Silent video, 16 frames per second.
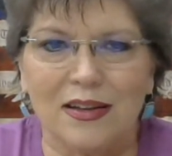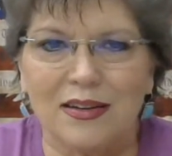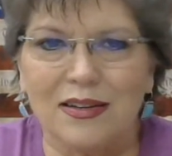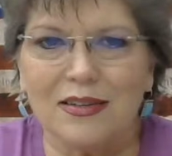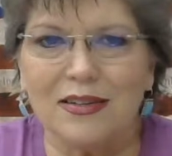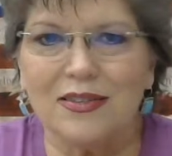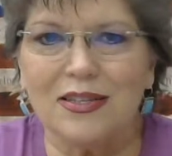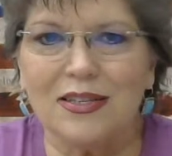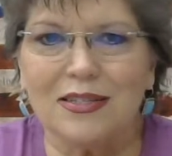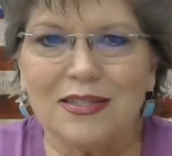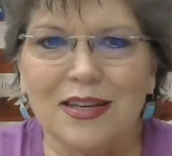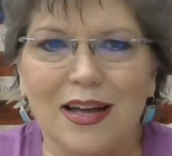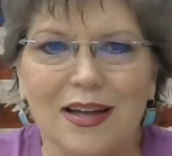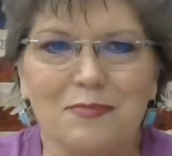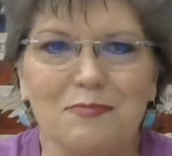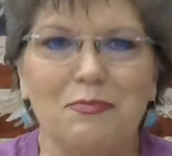Look at this.
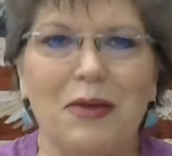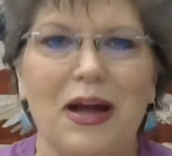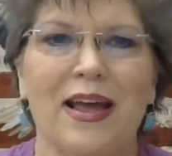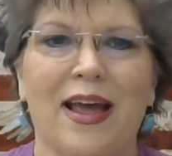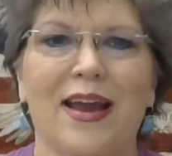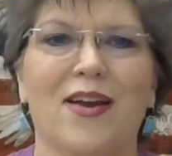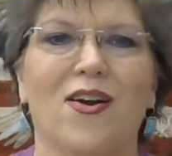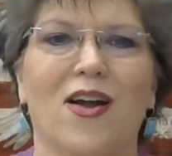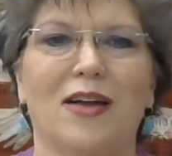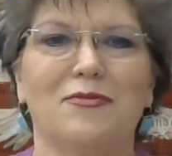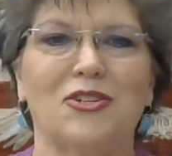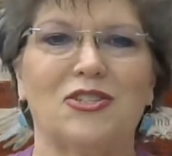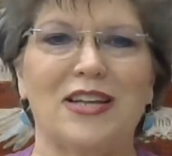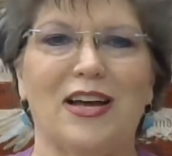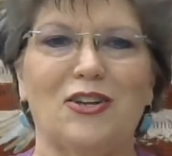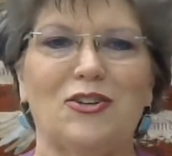My hair. I
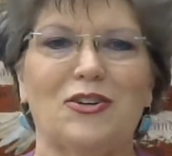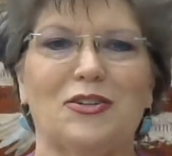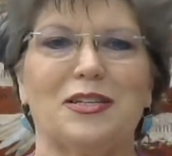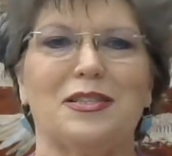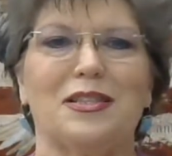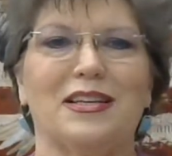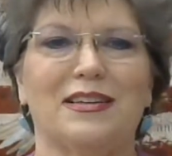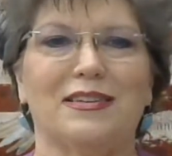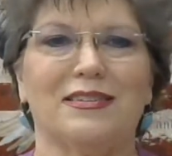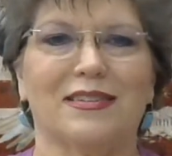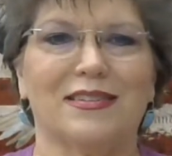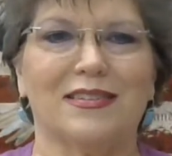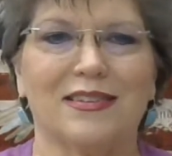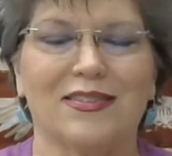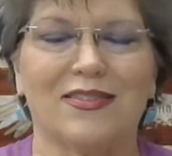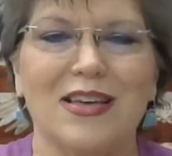just now looked in
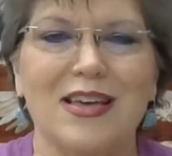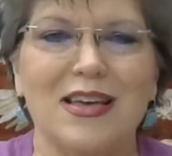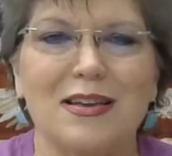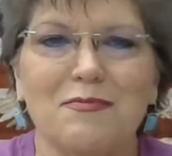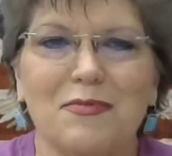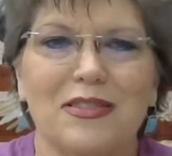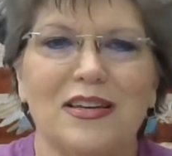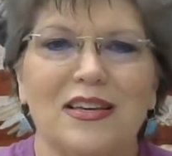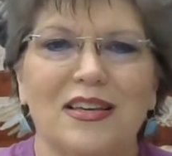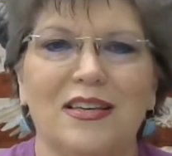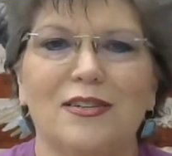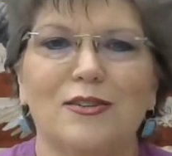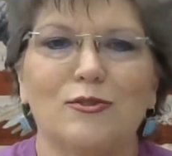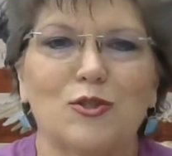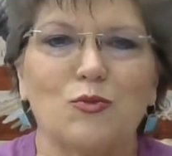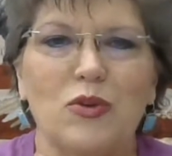the thing. The
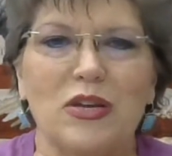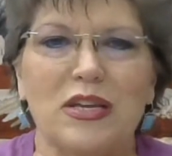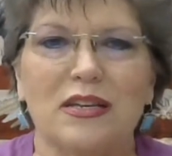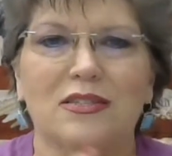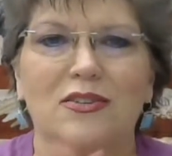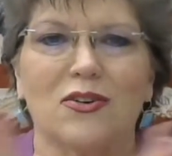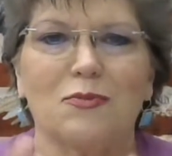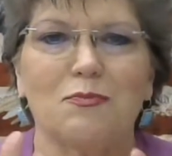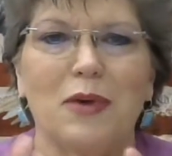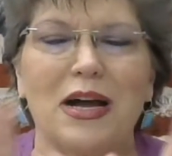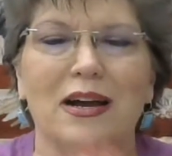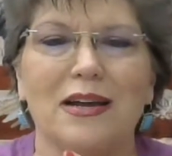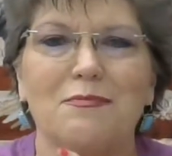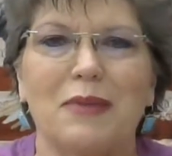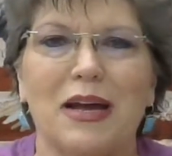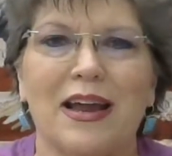eagle's wings are
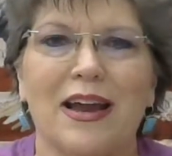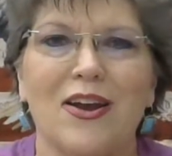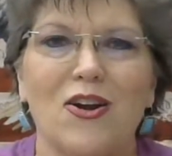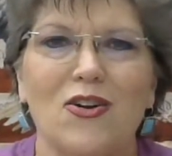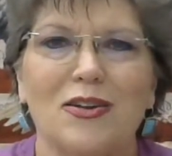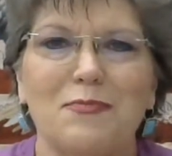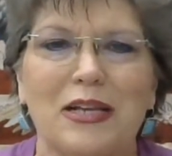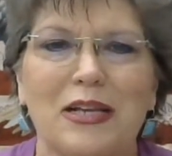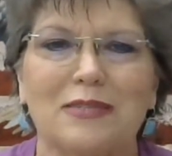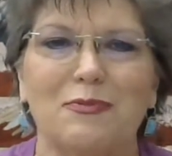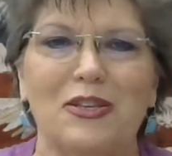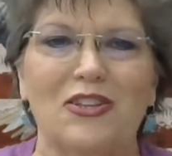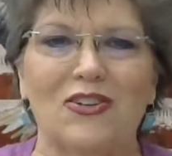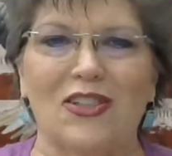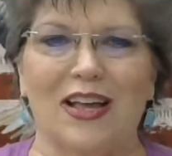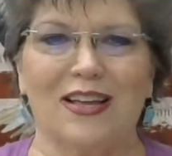behind my hair. It makes me
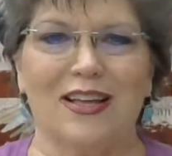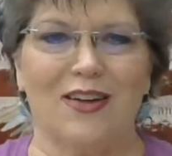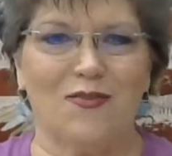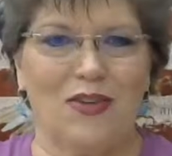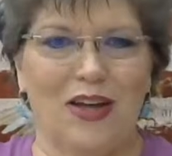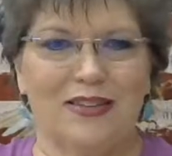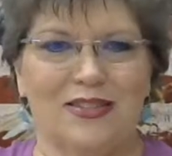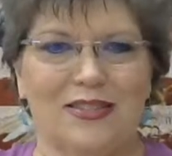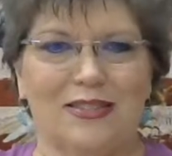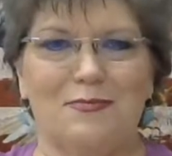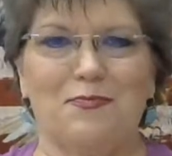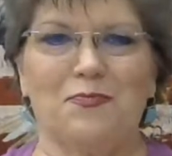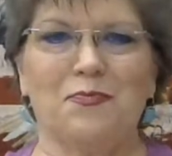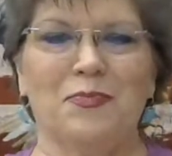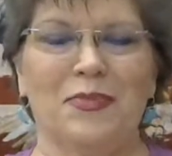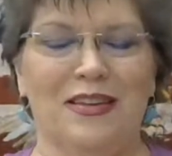look like I've got
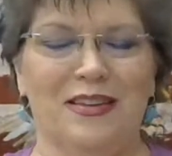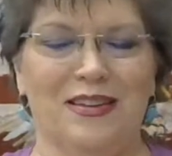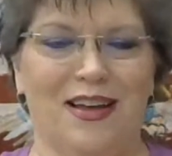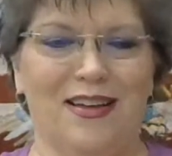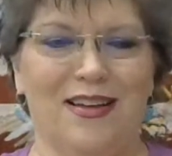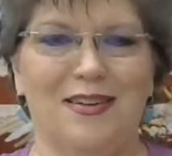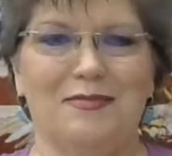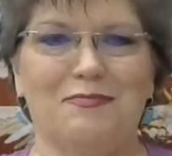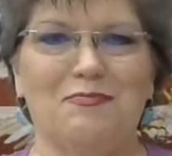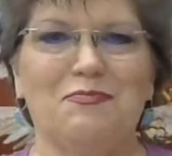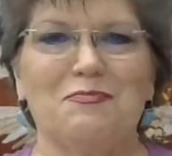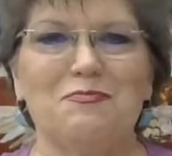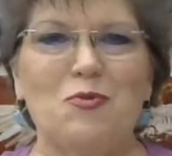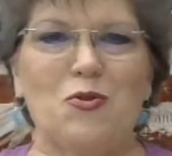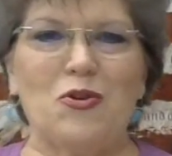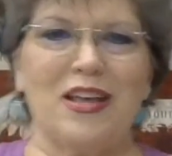some
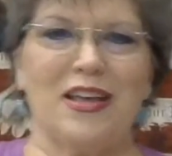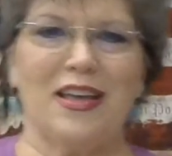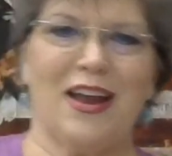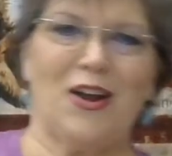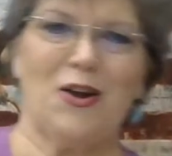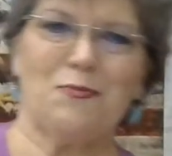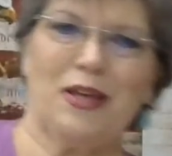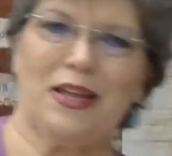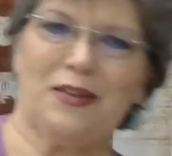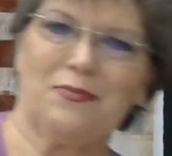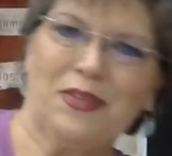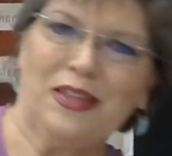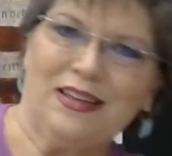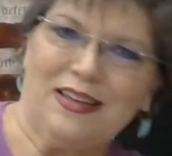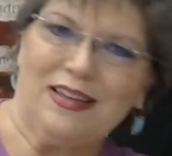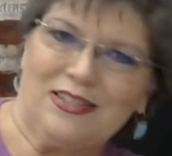morning hair, but
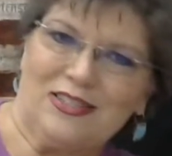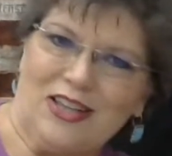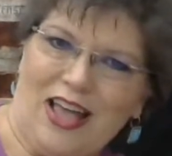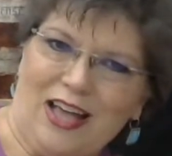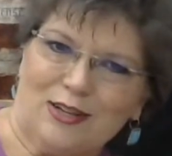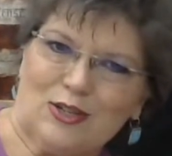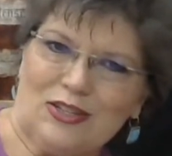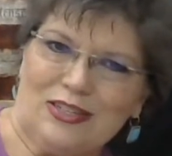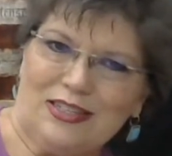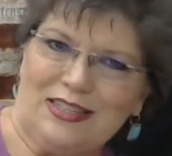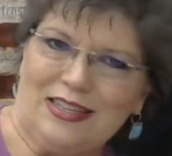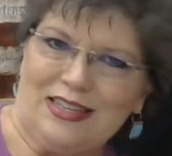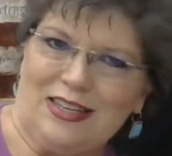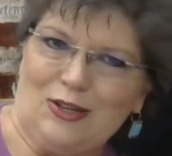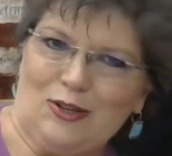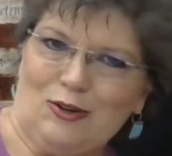it's actually
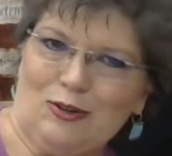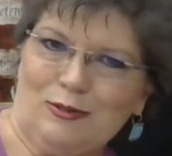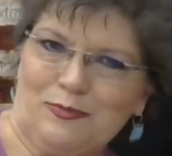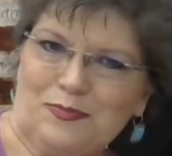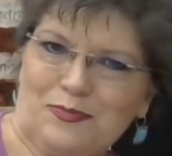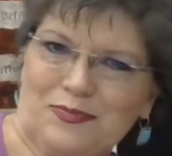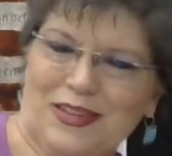the eagle.